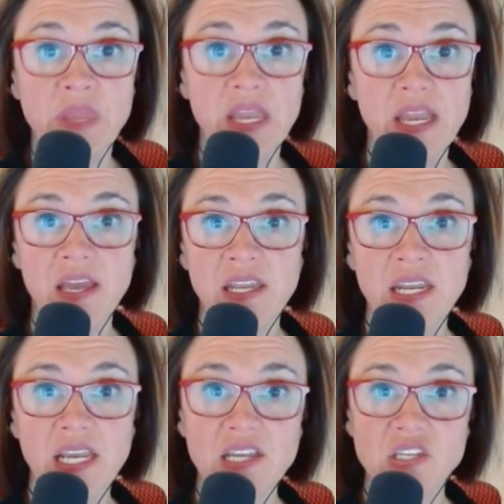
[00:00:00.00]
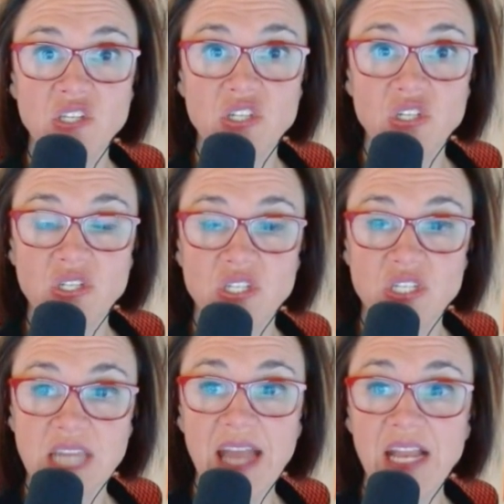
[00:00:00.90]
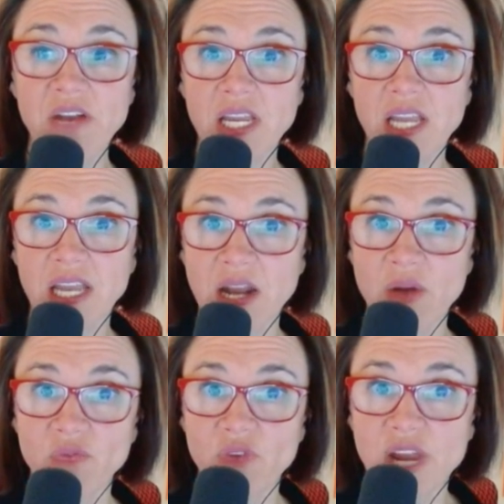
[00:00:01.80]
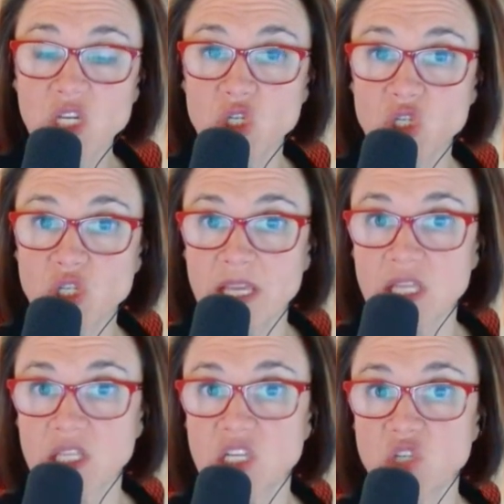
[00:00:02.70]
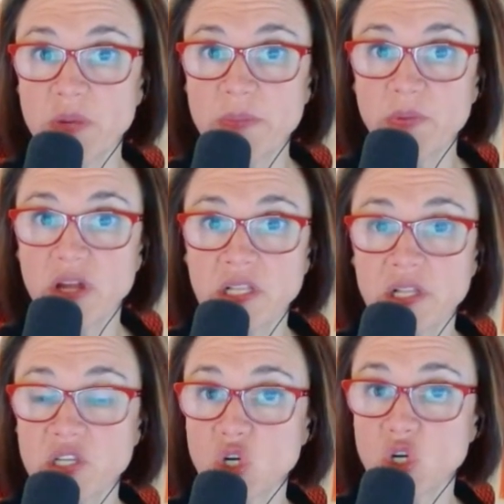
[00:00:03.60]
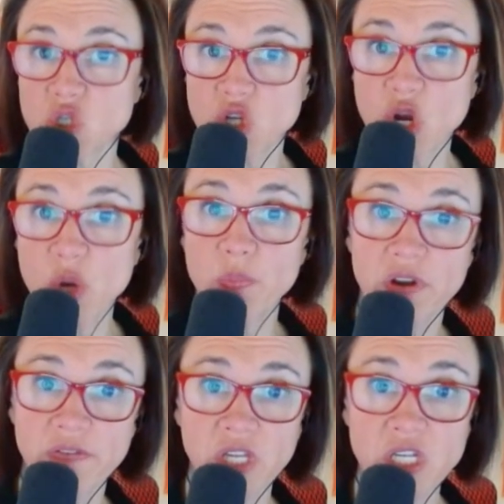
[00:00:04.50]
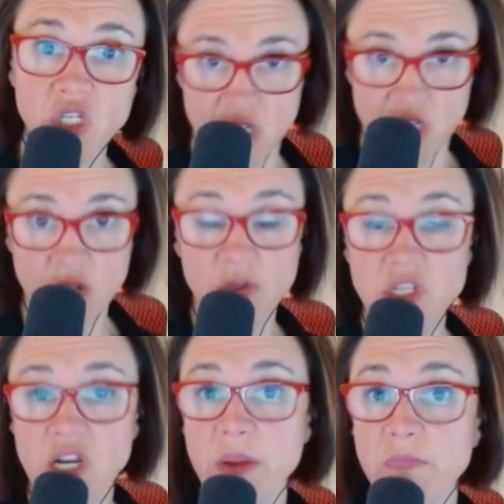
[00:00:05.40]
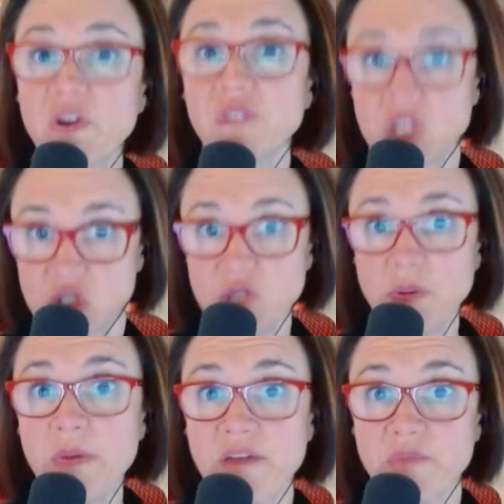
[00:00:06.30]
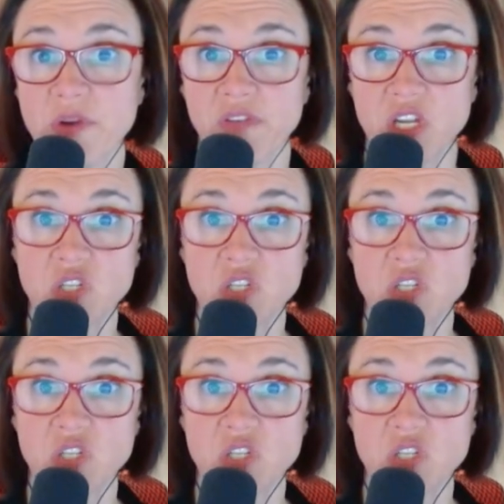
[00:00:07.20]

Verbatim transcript: and it is staggering and outrageous to me that these people on the list are so privileged. You want to talk about privilege? These people have privilege.